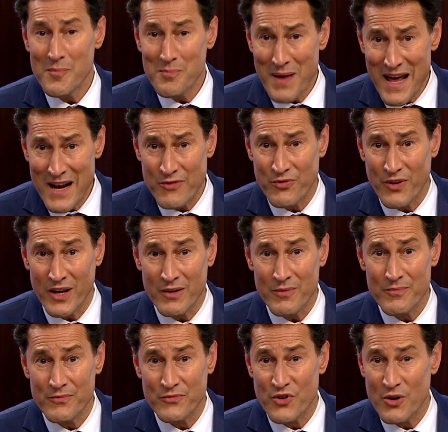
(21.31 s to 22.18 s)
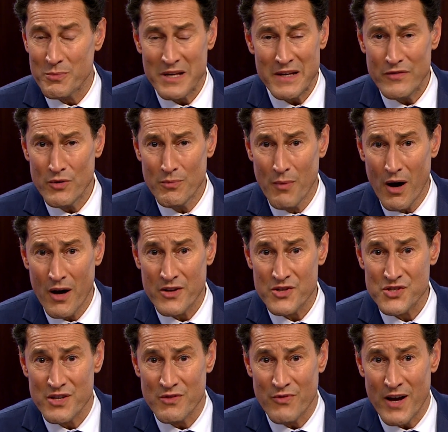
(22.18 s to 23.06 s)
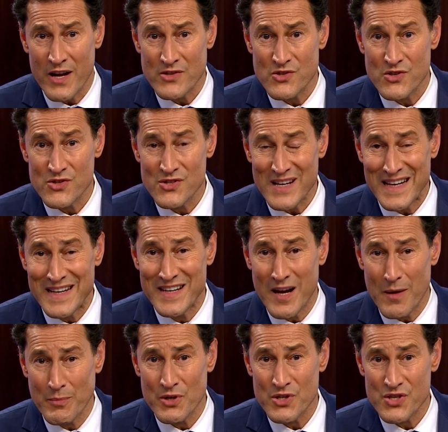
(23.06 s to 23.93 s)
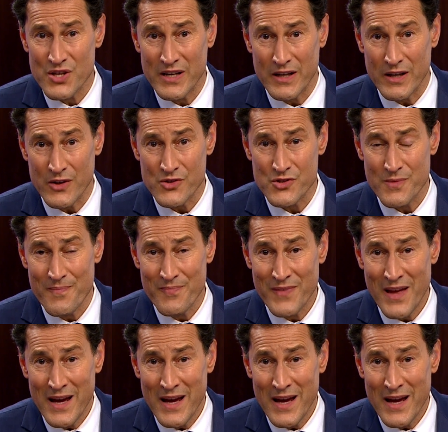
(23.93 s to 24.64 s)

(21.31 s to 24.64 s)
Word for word: benefit from even modest advances in number skills.